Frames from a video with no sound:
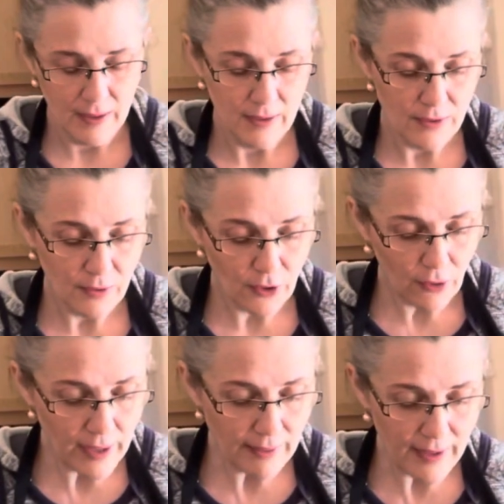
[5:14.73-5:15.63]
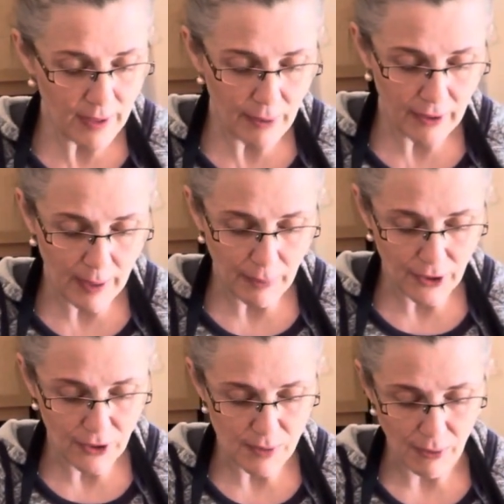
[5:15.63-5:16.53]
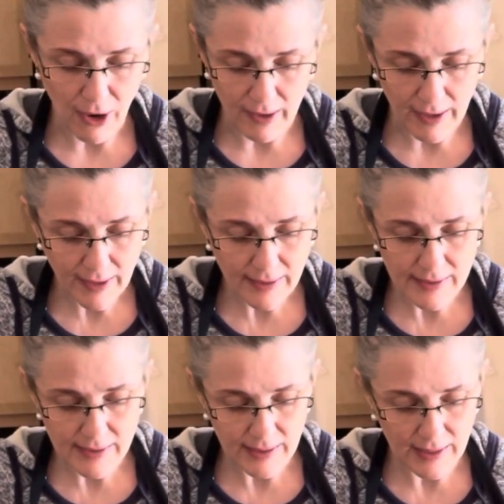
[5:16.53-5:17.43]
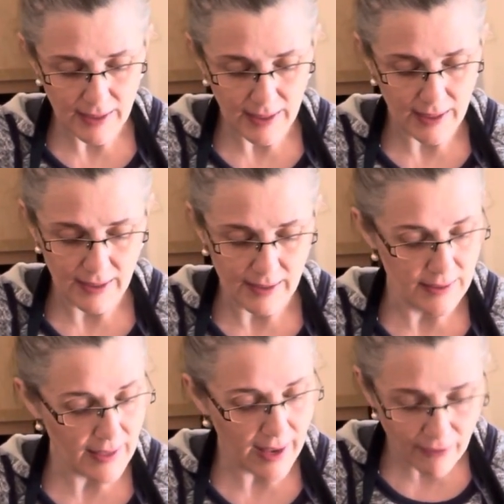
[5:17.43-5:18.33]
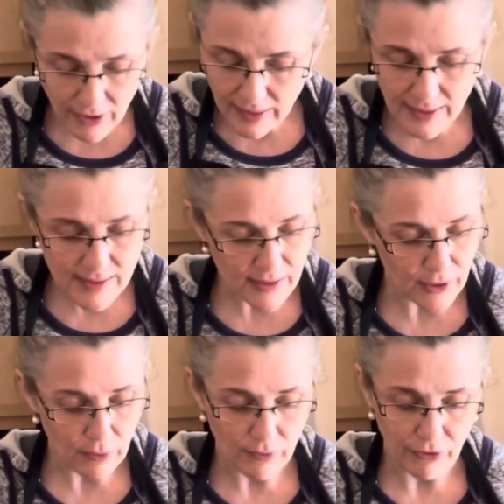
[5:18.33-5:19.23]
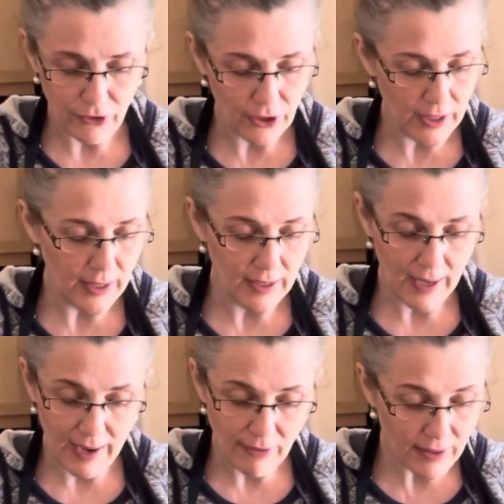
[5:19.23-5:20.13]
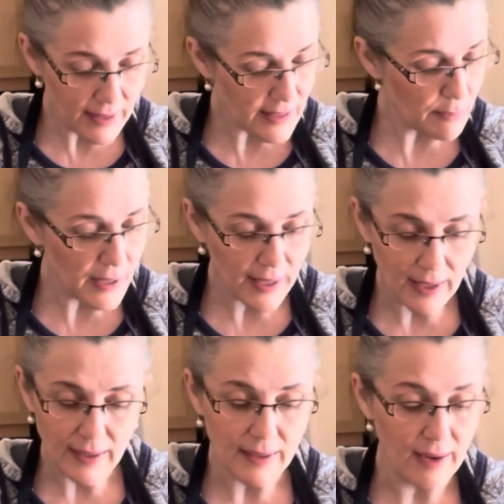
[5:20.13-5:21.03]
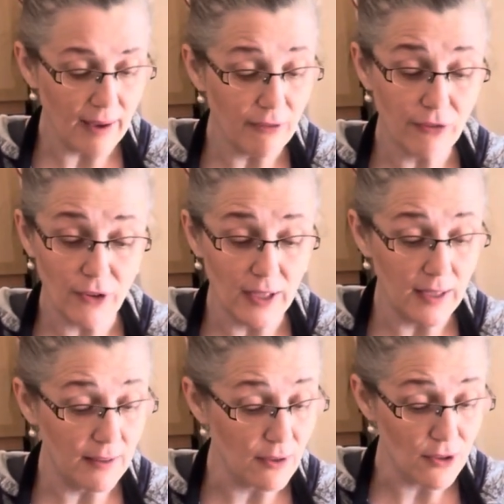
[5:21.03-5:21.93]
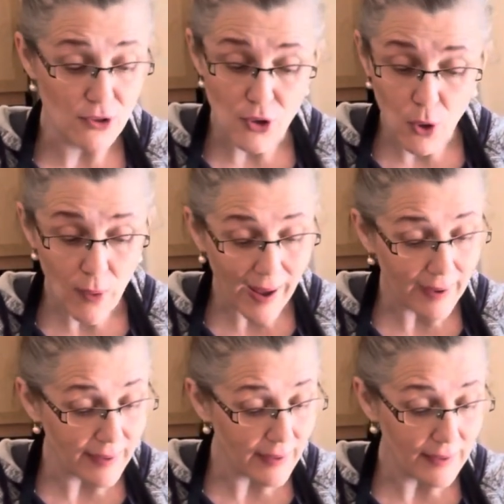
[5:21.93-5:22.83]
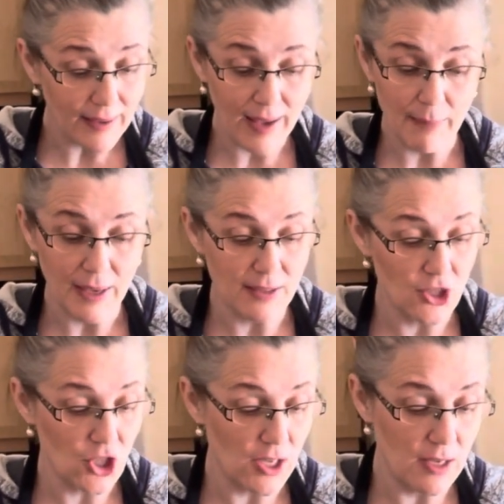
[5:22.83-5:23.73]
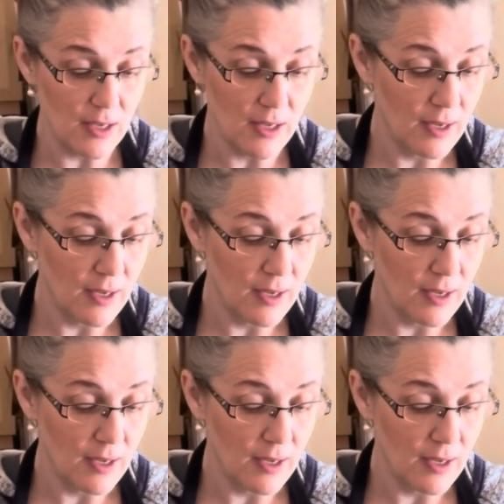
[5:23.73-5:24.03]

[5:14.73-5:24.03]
So the great thing about Epicure's products is everything's gluten-free, everything's peanut and nut-free, there's no added MSG,